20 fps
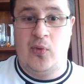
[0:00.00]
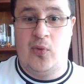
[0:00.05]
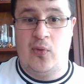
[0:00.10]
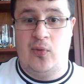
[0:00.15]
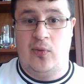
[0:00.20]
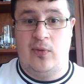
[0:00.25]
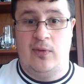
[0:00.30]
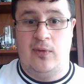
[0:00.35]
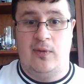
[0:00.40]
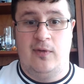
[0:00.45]
it
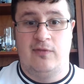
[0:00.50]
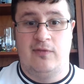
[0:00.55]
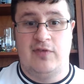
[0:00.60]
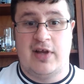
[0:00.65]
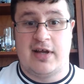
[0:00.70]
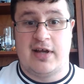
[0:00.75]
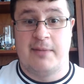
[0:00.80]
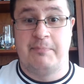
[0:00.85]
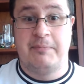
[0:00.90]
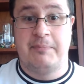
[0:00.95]
was
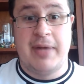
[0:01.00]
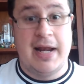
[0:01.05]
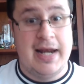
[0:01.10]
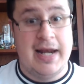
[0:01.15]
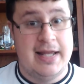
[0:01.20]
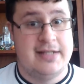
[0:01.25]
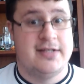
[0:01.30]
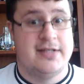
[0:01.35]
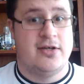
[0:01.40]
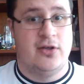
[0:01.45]
more of
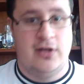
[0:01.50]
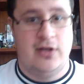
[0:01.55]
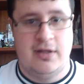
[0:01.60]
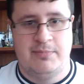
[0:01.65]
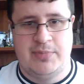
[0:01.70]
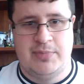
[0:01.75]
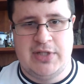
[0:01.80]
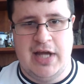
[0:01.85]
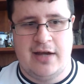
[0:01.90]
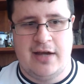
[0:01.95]
like a
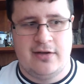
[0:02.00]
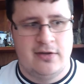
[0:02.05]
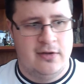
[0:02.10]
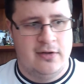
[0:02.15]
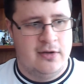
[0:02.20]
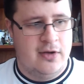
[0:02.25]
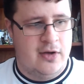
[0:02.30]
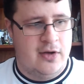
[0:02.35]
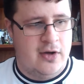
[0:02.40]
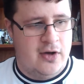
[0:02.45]
political
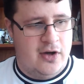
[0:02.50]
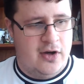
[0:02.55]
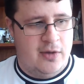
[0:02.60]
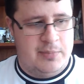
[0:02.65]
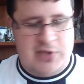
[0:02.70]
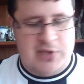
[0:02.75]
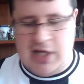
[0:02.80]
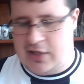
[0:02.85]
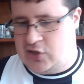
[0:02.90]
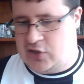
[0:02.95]

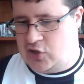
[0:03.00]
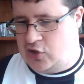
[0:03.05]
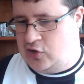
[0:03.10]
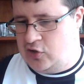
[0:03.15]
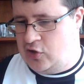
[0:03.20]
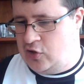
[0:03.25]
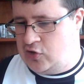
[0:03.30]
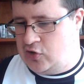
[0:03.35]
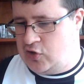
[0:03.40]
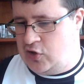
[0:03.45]

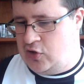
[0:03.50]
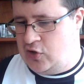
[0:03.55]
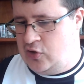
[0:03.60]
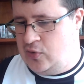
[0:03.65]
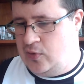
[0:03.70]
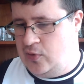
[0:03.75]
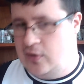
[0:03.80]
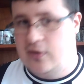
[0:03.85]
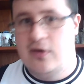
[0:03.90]
objection